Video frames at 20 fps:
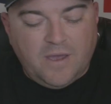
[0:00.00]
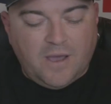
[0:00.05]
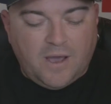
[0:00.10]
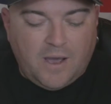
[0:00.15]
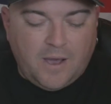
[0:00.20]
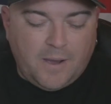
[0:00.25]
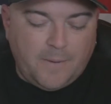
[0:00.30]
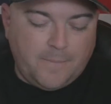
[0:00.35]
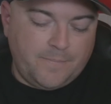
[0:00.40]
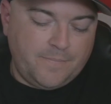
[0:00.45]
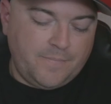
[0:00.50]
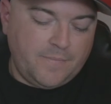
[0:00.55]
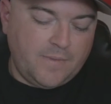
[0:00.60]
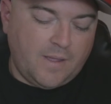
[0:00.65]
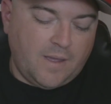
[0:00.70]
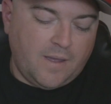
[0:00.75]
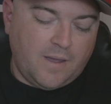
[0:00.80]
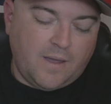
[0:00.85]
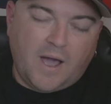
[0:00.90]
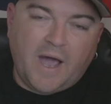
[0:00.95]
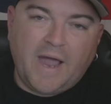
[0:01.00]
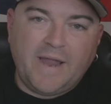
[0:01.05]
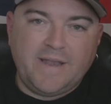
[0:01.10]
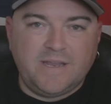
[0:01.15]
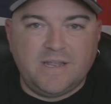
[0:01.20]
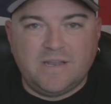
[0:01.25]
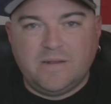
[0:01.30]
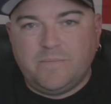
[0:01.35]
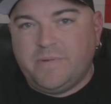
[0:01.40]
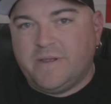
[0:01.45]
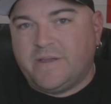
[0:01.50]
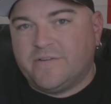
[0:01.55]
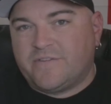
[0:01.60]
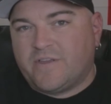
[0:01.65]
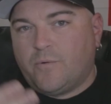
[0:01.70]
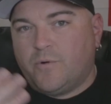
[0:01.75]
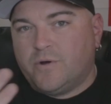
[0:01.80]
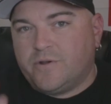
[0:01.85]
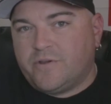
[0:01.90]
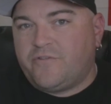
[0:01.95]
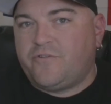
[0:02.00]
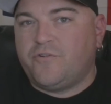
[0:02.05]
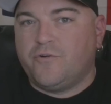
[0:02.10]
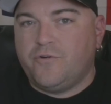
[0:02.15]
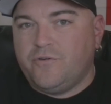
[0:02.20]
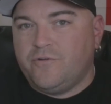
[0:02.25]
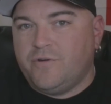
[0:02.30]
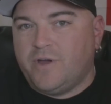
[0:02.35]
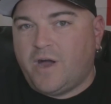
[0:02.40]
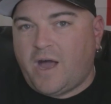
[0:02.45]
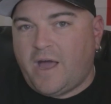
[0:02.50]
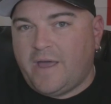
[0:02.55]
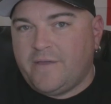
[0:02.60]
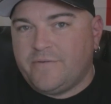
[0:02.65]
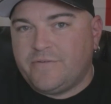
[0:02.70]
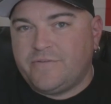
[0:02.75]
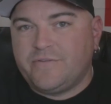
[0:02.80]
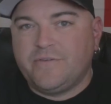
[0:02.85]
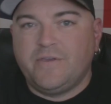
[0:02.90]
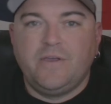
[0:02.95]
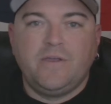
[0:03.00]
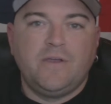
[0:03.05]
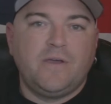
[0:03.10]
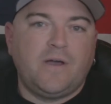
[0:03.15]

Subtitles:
I did because I wanted to show you guys